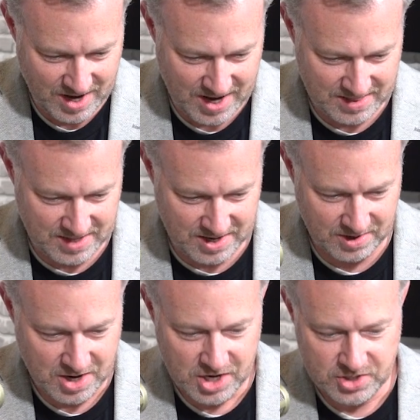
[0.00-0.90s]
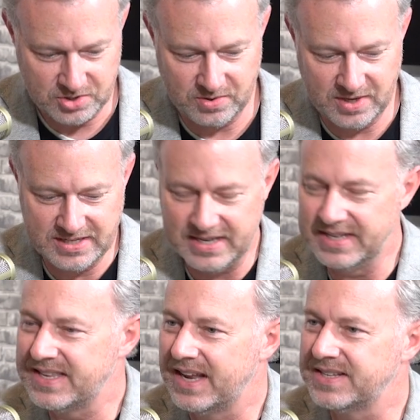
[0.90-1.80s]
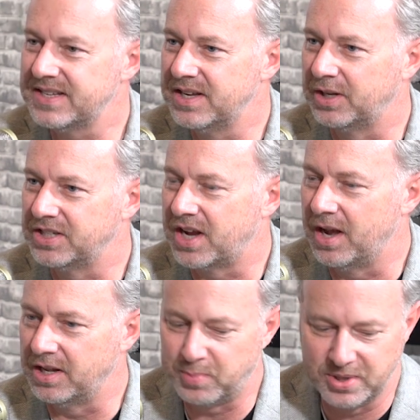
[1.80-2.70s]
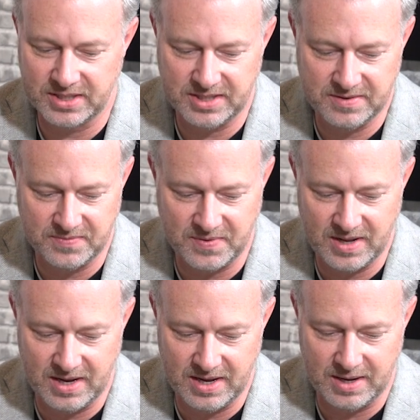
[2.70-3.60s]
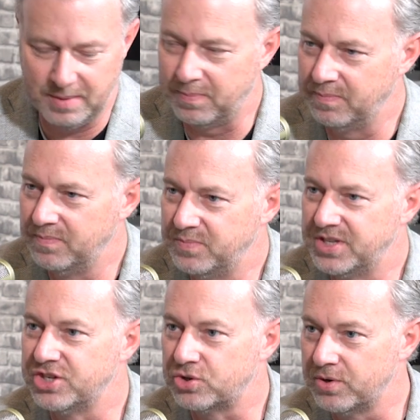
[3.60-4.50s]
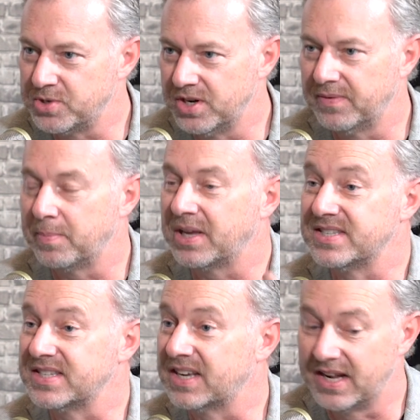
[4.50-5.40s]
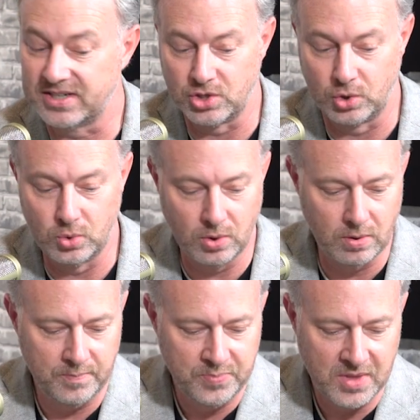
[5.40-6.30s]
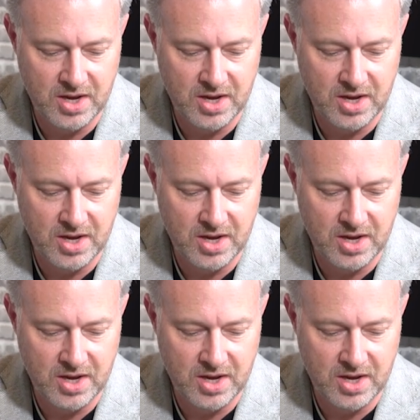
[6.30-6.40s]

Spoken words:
Right there. So it's that easy. It's got predictive description of it because it's connected to Google.